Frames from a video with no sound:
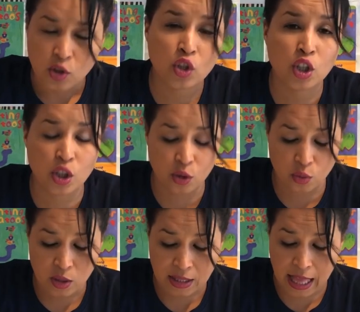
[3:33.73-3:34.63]

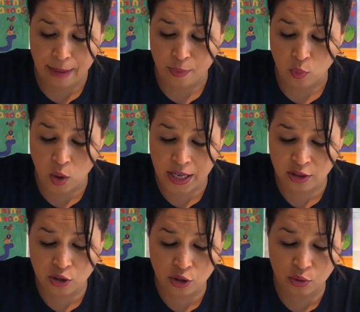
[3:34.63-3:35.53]
to clap
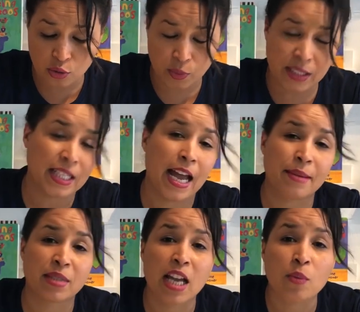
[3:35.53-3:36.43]
one, two, three
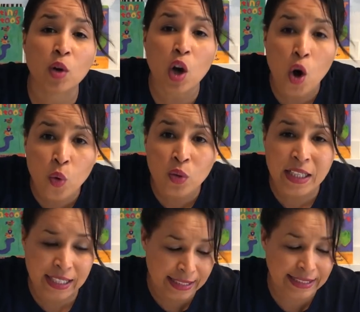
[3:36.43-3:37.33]
times, and we're
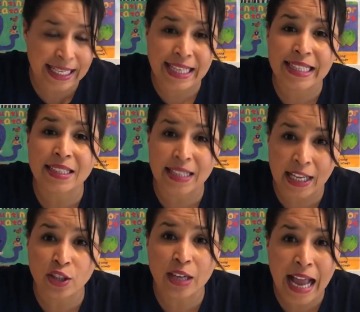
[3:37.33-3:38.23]
only gonna say the
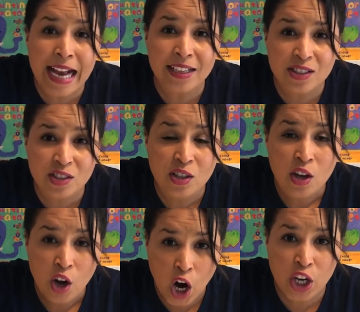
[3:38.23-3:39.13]
letter X.
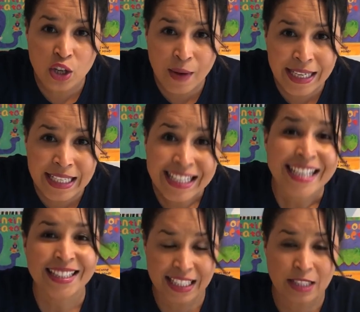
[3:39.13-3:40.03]
Are you ready?
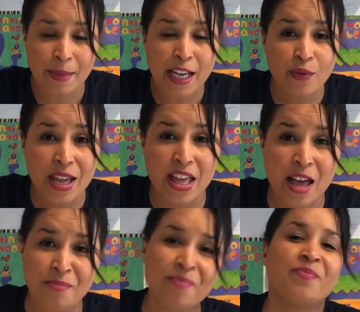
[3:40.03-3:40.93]
Let's make a
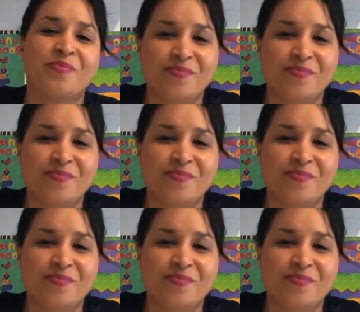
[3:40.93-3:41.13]
rhythm.